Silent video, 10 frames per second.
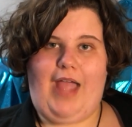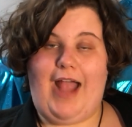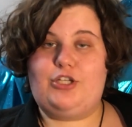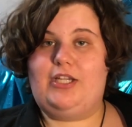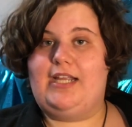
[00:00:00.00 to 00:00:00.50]

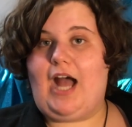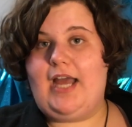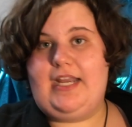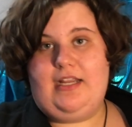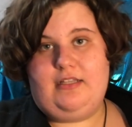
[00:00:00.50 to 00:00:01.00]
actually
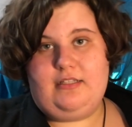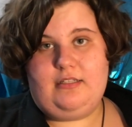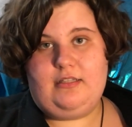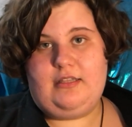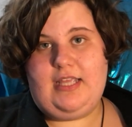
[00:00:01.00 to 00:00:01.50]
cutting
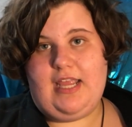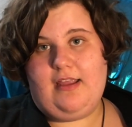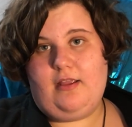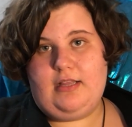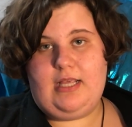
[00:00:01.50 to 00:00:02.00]

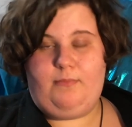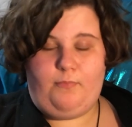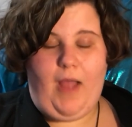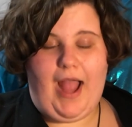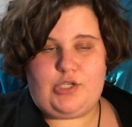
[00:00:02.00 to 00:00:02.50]
the
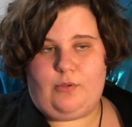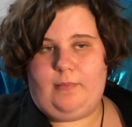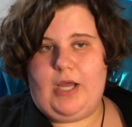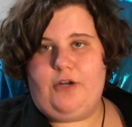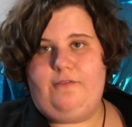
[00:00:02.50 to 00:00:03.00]
actual
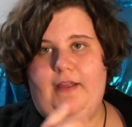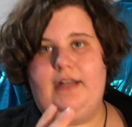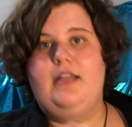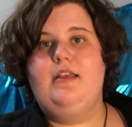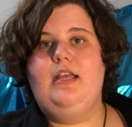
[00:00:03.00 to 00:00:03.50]

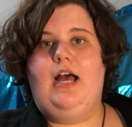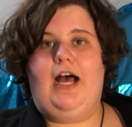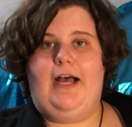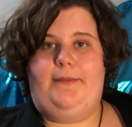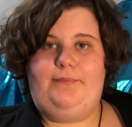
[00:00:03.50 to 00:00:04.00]
monofin,
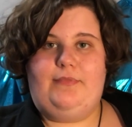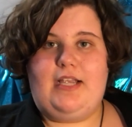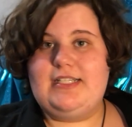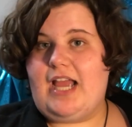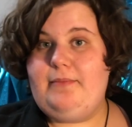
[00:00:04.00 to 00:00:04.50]

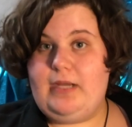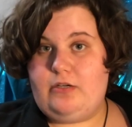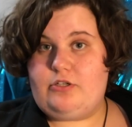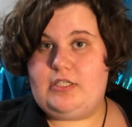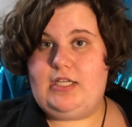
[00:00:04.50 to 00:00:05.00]
because I'd be
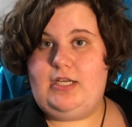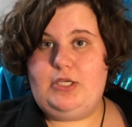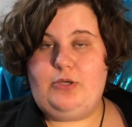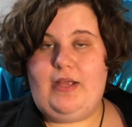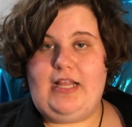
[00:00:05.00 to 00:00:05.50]
interested
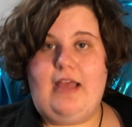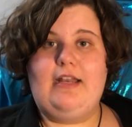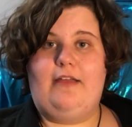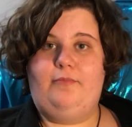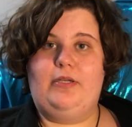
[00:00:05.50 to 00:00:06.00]
in doing
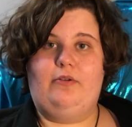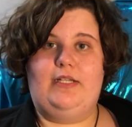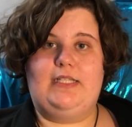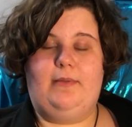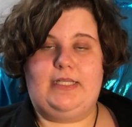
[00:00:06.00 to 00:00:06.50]
that, and I've been
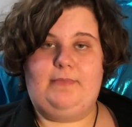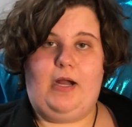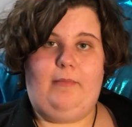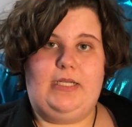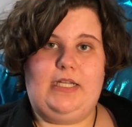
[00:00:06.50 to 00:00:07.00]
doing some
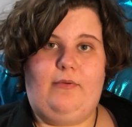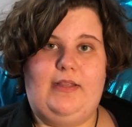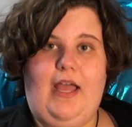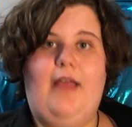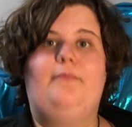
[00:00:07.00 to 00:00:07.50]
experimenting
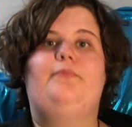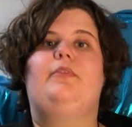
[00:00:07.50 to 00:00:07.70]
with that.